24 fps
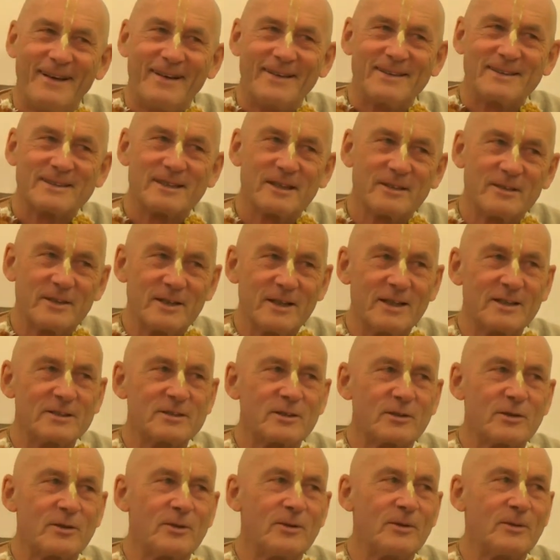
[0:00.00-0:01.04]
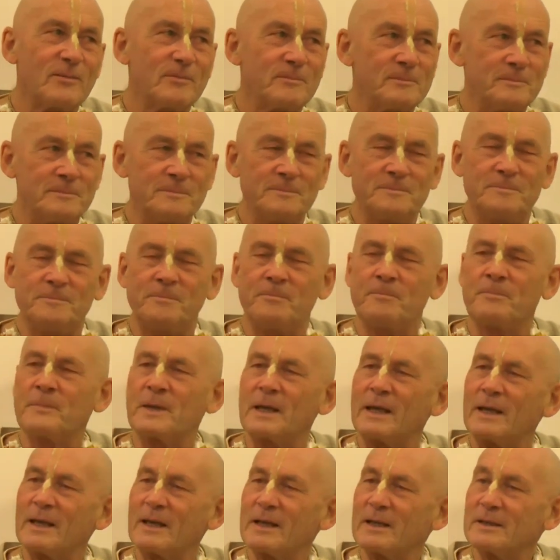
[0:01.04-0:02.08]
So these are all
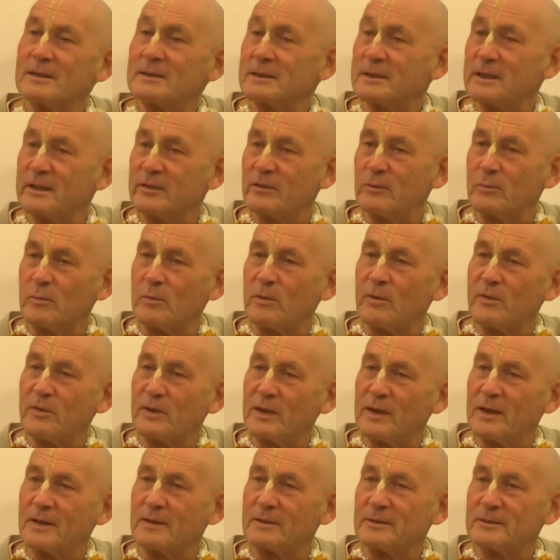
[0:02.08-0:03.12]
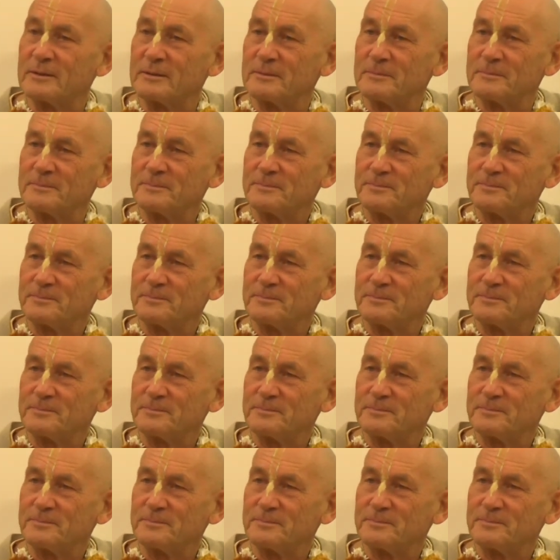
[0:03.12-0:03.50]
inconceivable things.